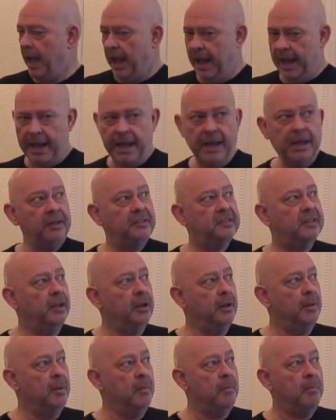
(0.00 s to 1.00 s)
is
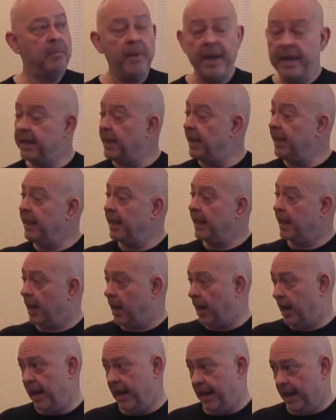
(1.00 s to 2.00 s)
making it
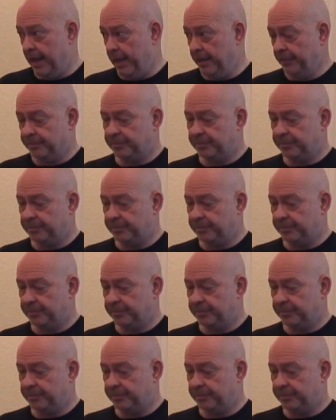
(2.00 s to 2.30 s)
clear